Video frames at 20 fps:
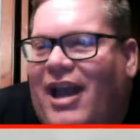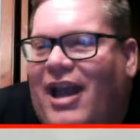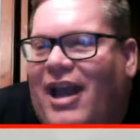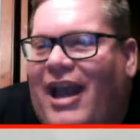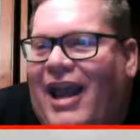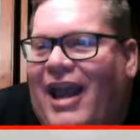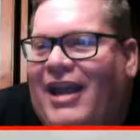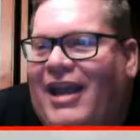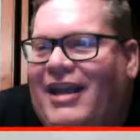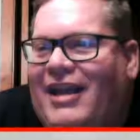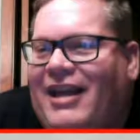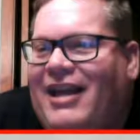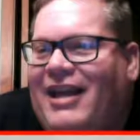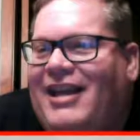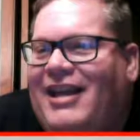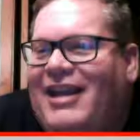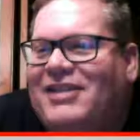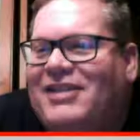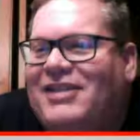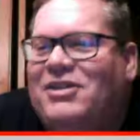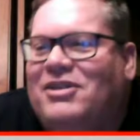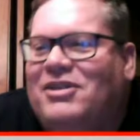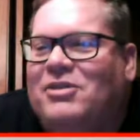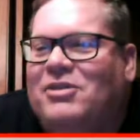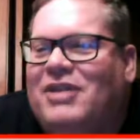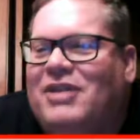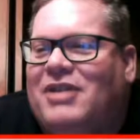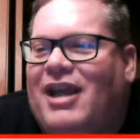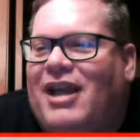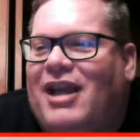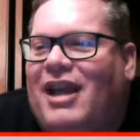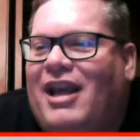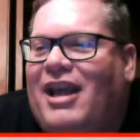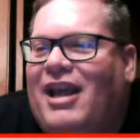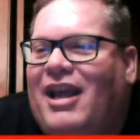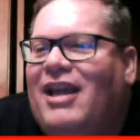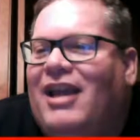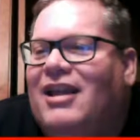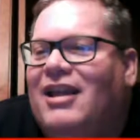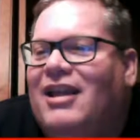and he gets to
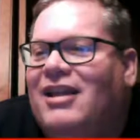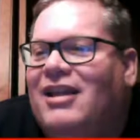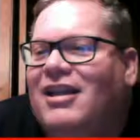say